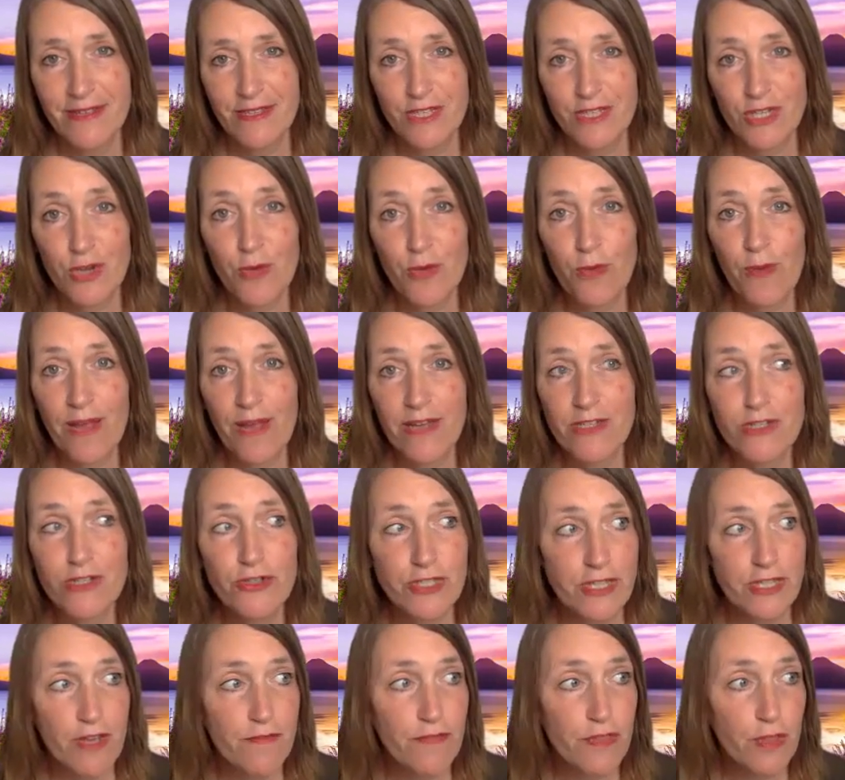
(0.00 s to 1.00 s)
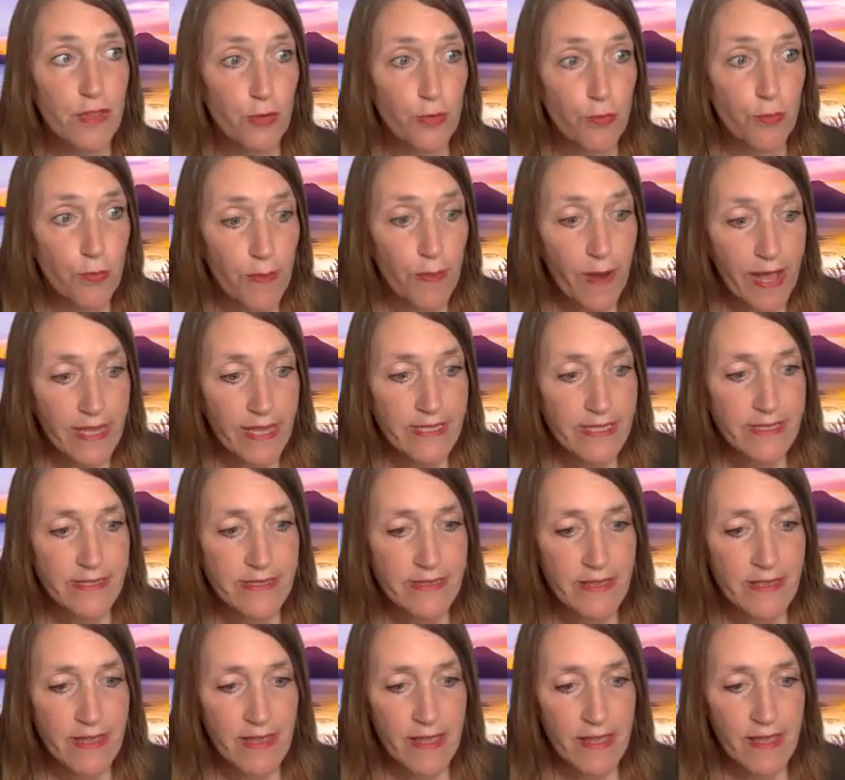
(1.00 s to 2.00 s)
to grant yourself the
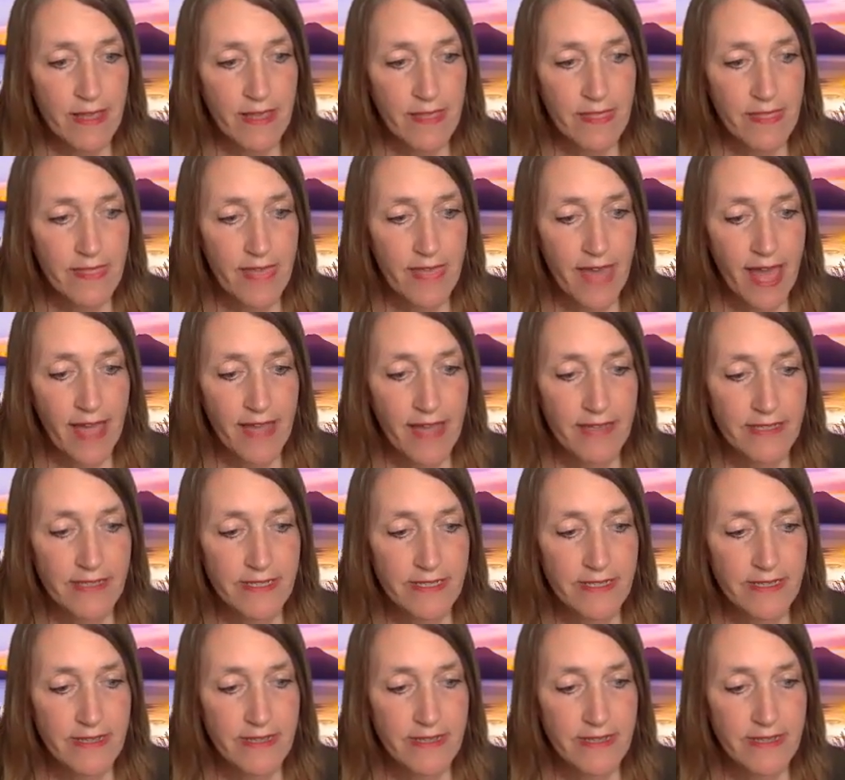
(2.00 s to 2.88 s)
grace that